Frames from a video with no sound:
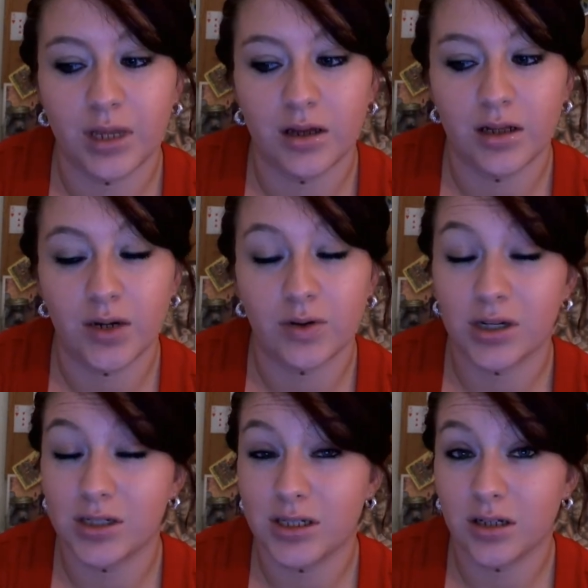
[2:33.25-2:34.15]
liquid
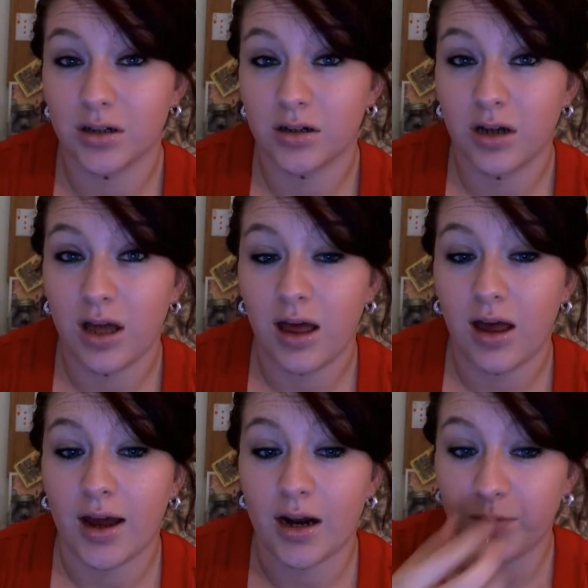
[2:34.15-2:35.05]
concealer,
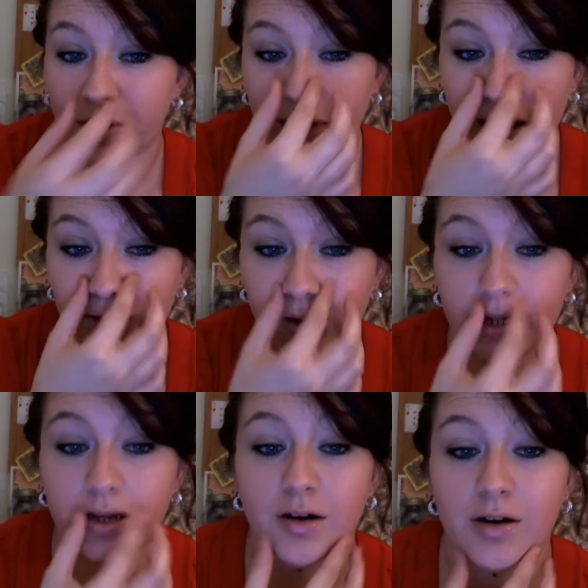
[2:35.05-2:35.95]
and I'll put that right
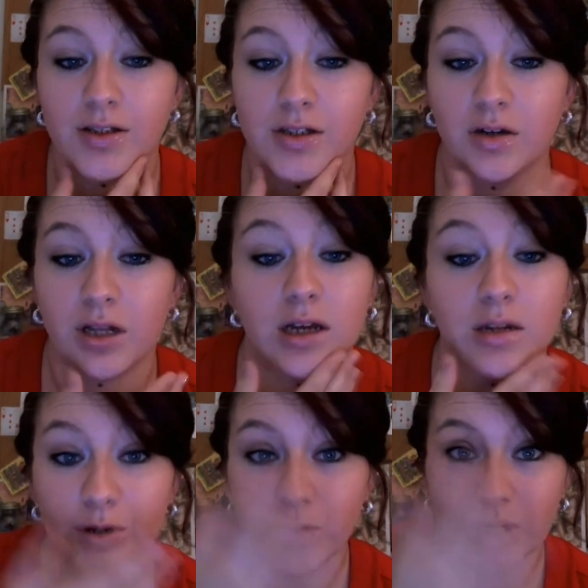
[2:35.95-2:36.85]
here, and so like it'll
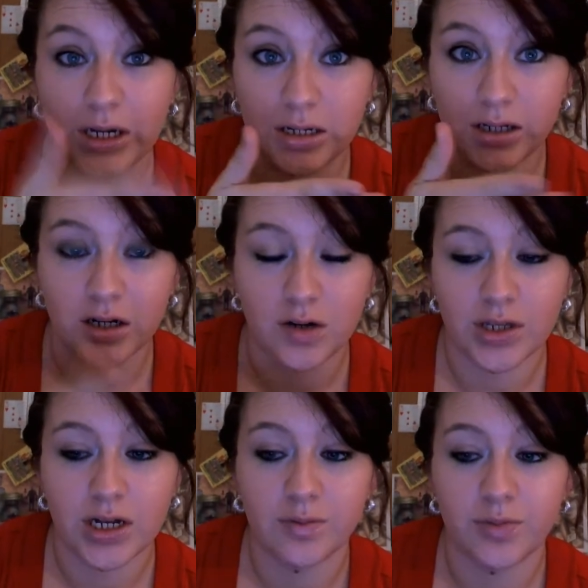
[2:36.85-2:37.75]
be green, you know, and
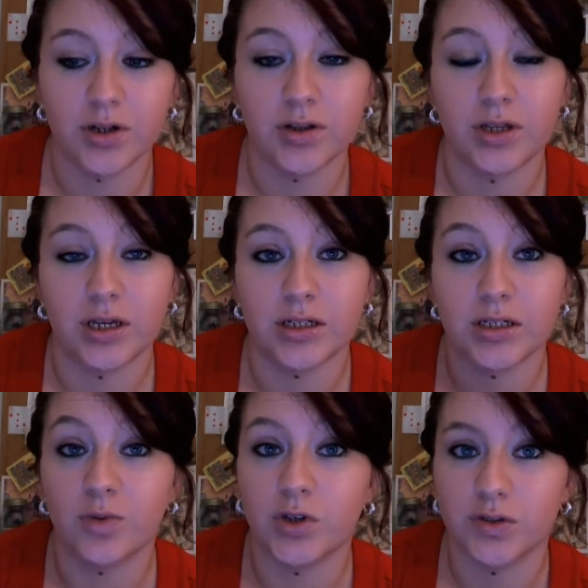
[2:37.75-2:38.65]
then I'll put the
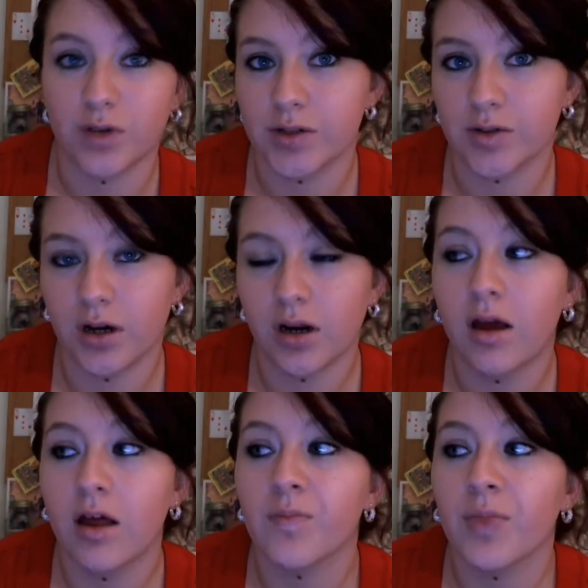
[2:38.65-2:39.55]
tinted moisturizer on.
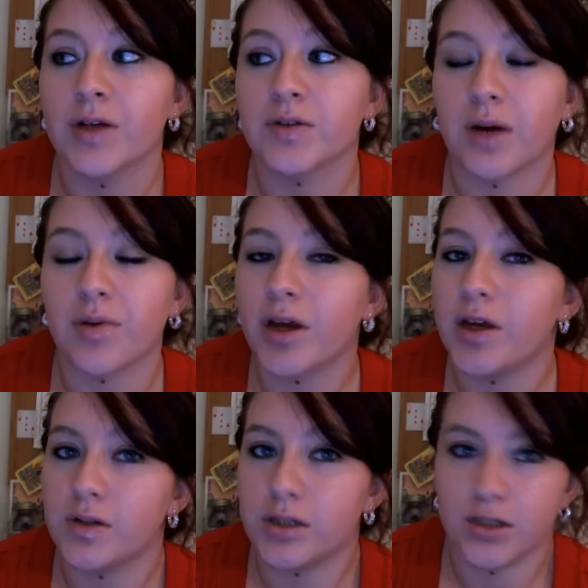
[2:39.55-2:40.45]
So I'm not
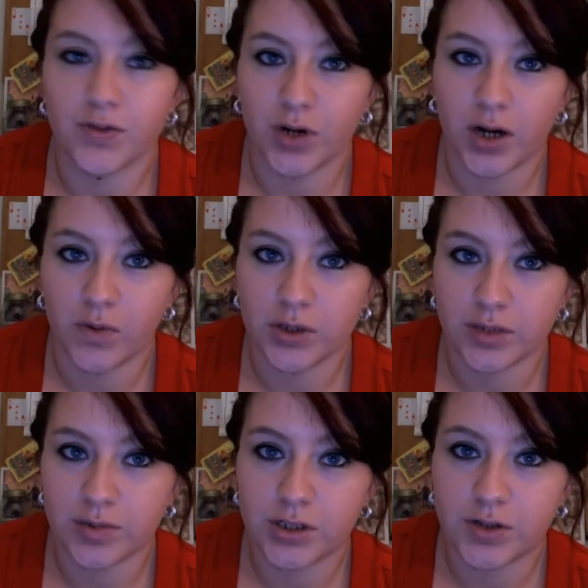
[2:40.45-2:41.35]
using this for coverage.
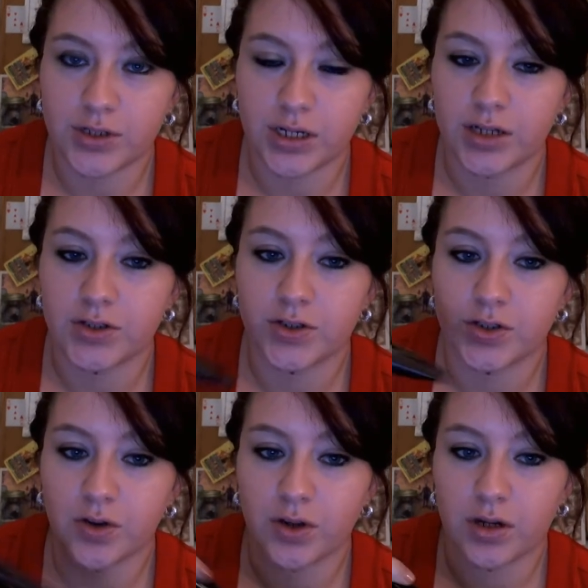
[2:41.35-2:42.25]
I'm just using it
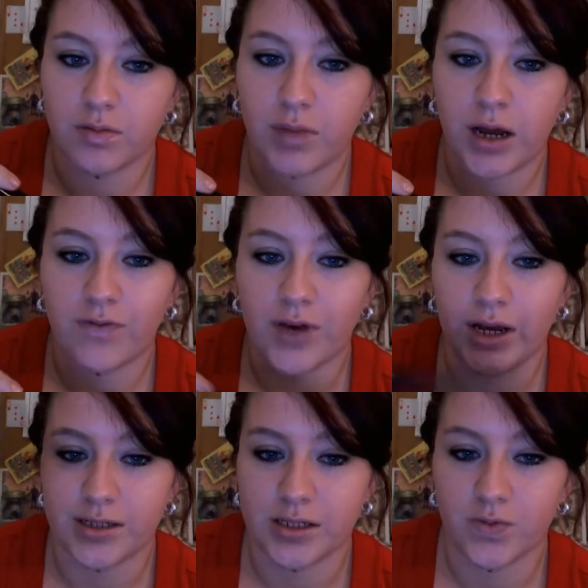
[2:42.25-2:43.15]
so that my
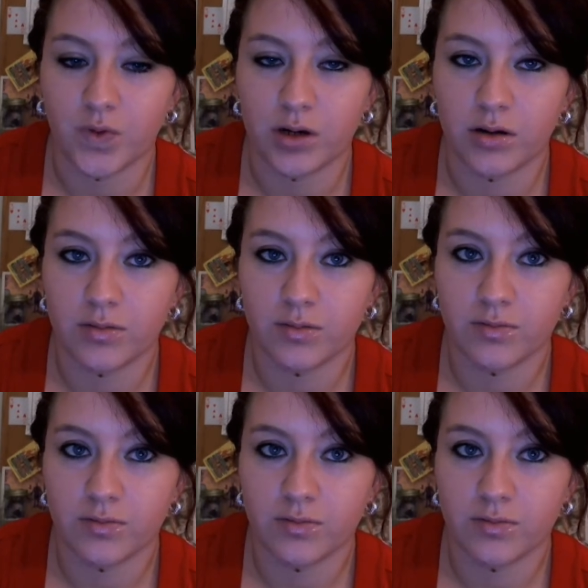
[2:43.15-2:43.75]
face is one